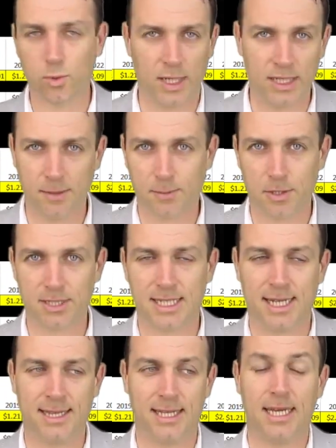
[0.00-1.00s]

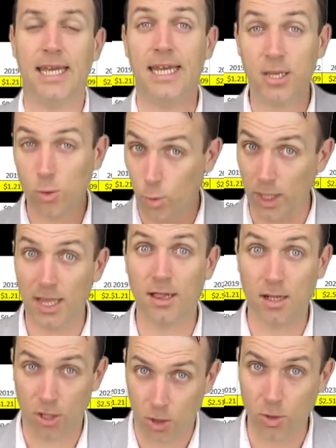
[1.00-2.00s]
20%? It
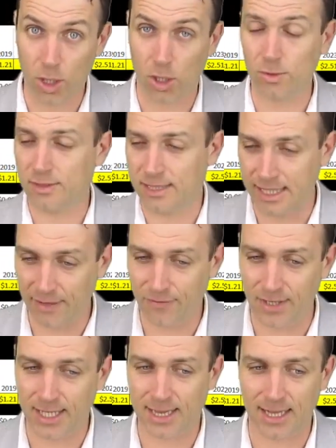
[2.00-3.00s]
will grow
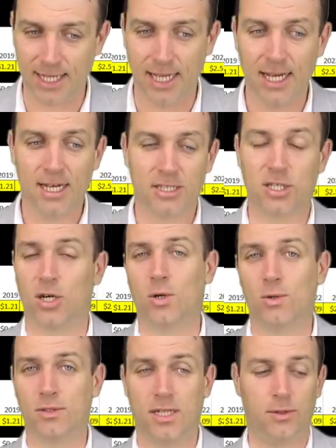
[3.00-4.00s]
definitely.
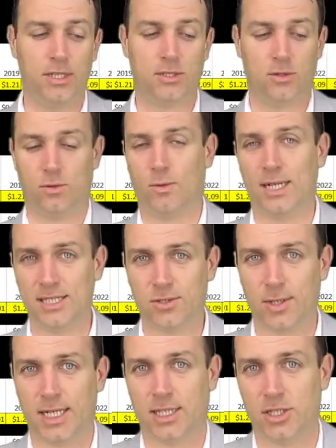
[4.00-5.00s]
So there is one
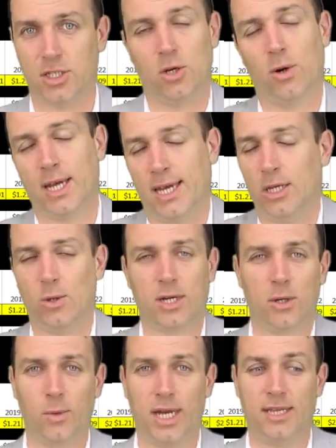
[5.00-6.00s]
strategy. Okay, you
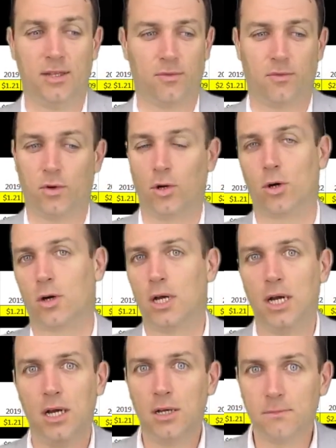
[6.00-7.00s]
can wait it for
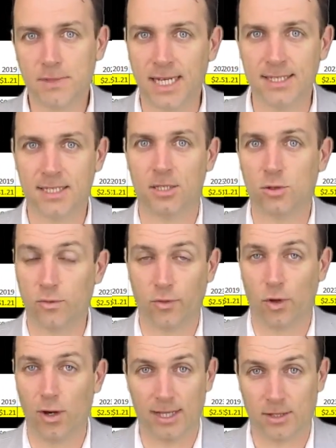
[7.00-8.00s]
Tencent to
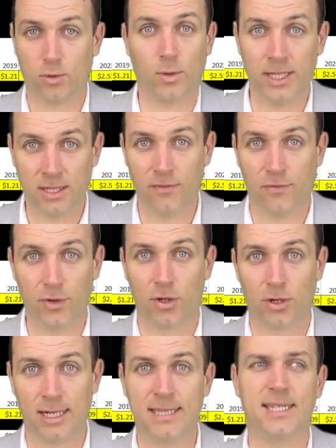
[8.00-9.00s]
fall at
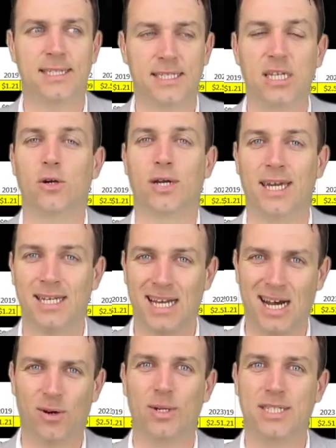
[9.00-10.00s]
24 and then say, okay,
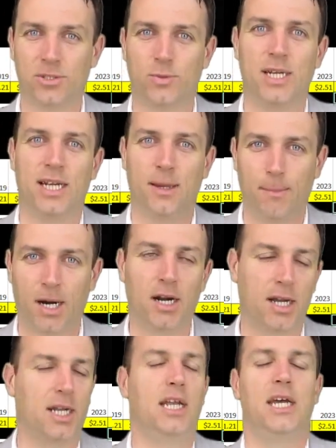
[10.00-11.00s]
now it's really a
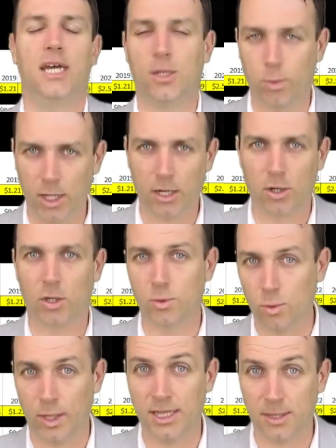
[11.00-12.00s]
bargain. It will
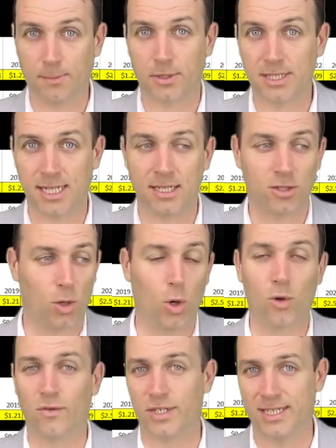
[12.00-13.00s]
grow 20%
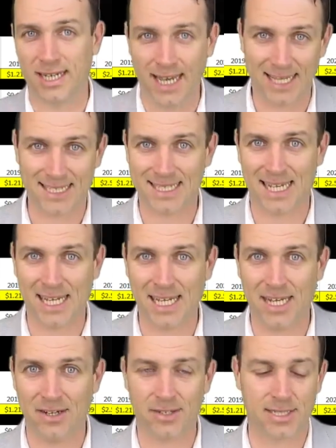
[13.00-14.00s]
over the next 10
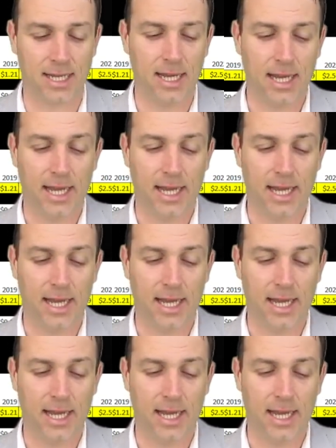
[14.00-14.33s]
years